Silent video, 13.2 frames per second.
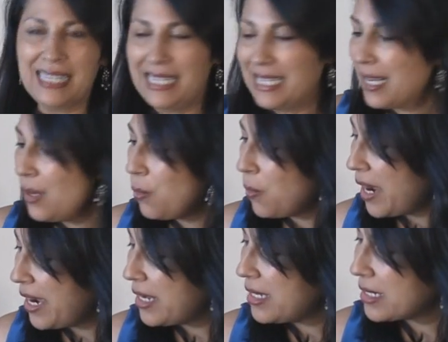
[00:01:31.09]
little
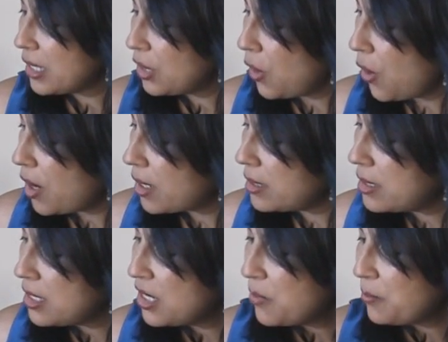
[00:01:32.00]
while, little long,
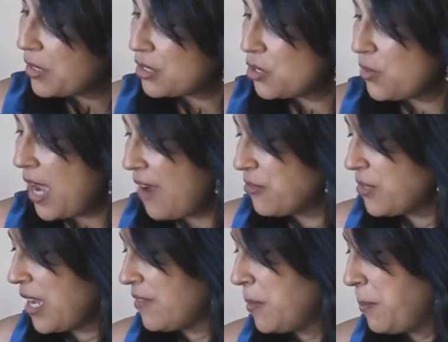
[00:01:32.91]
because you have
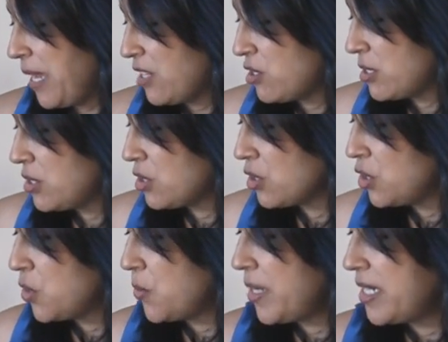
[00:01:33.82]
to have the patience to
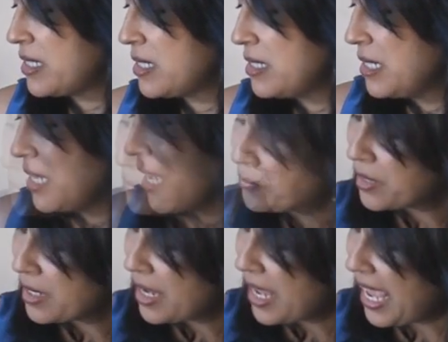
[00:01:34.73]
do it,
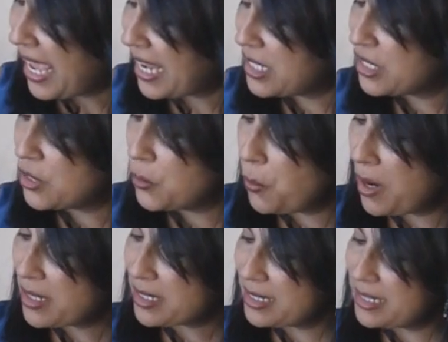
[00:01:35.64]
and you
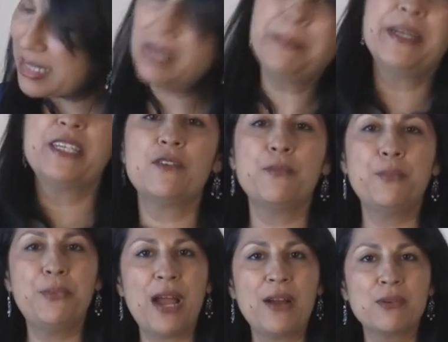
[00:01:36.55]
want a little bit
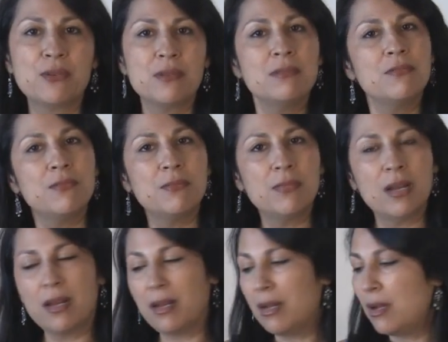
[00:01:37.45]
of brown
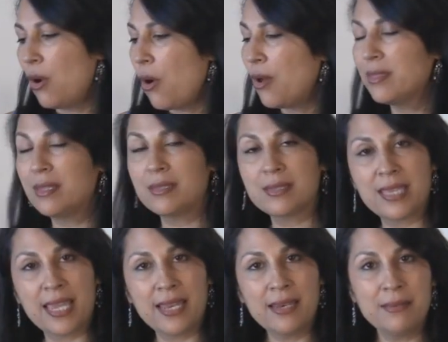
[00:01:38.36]
on the
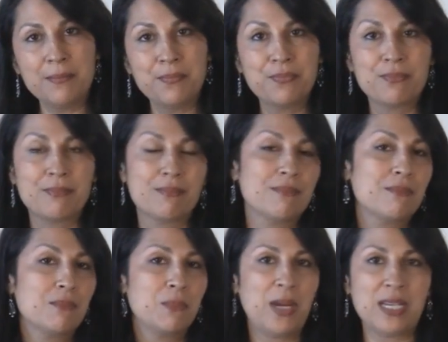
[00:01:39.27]
skin,
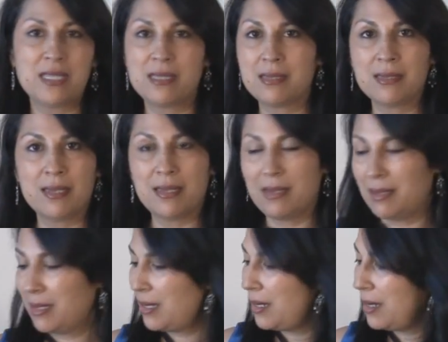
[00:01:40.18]
but
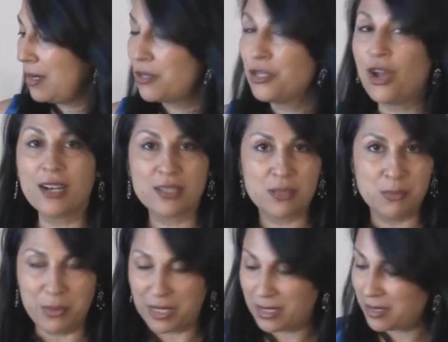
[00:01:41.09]
not
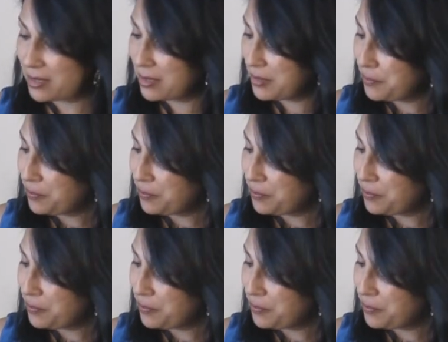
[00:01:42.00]
burnt.